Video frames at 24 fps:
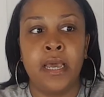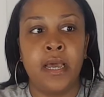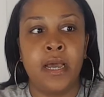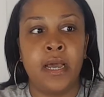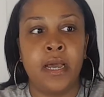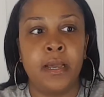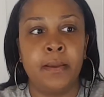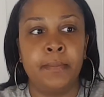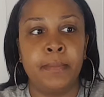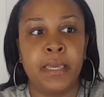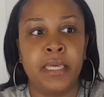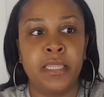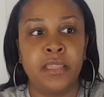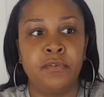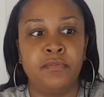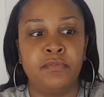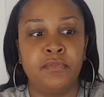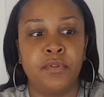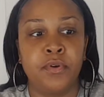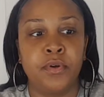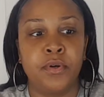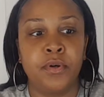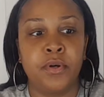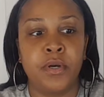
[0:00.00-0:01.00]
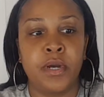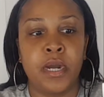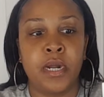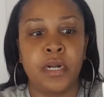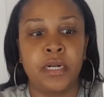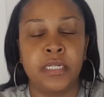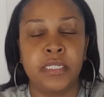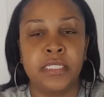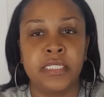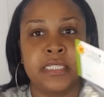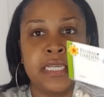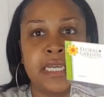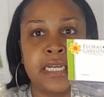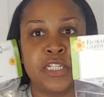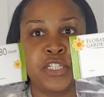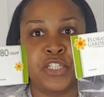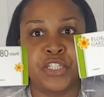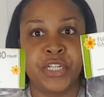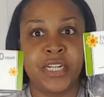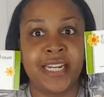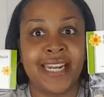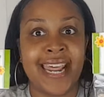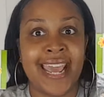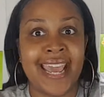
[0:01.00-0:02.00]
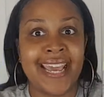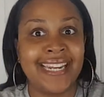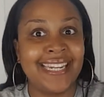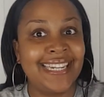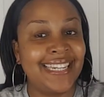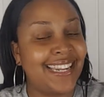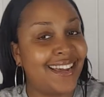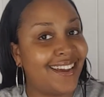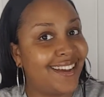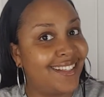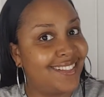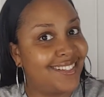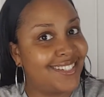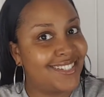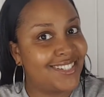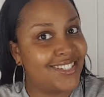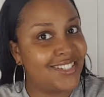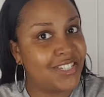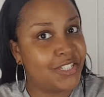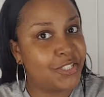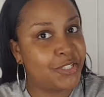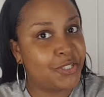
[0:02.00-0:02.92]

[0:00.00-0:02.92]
um, in the floral garden section at Dollar Tree.